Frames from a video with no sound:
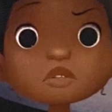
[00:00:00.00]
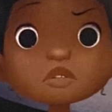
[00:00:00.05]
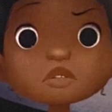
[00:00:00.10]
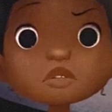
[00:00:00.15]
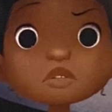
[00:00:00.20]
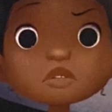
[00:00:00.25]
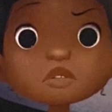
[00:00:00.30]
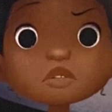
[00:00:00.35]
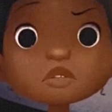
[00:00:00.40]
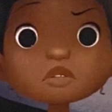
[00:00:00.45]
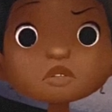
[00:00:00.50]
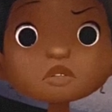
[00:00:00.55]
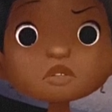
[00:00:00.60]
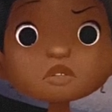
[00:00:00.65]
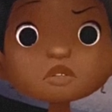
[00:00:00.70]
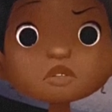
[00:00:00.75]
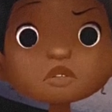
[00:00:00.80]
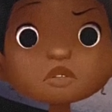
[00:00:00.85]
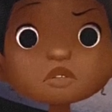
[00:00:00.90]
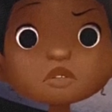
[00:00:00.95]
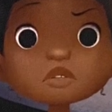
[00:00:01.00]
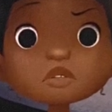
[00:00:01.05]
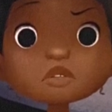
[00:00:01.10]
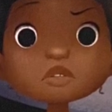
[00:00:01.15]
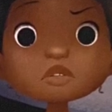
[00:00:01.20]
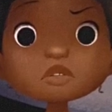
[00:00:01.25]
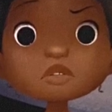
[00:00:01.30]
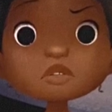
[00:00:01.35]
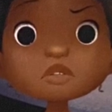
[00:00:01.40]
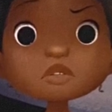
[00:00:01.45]

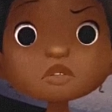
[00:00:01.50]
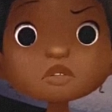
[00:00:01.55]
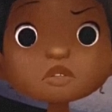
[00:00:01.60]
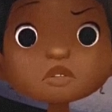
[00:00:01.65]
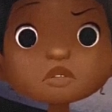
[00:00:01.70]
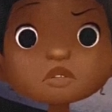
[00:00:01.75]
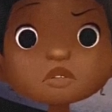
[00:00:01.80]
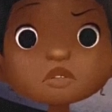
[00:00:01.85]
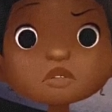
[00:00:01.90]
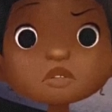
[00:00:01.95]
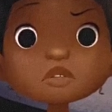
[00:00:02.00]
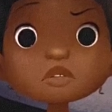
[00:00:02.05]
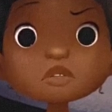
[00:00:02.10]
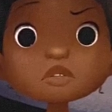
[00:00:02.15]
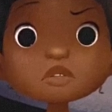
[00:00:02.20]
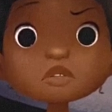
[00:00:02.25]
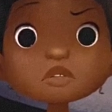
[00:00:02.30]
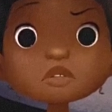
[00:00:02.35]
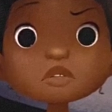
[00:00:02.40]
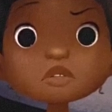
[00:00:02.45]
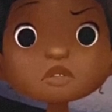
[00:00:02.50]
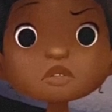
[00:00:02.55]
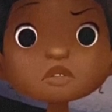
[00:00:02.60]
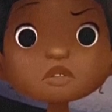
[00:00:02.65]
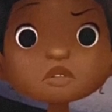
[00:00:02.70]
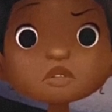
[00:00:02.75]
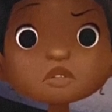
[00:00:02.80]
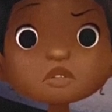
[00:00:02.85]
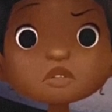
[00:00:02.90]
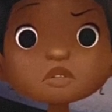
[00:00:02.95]

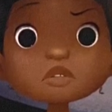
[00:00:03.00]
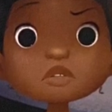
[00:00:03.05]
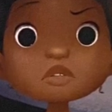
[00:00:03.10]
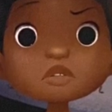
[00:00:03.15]
(no one is talking)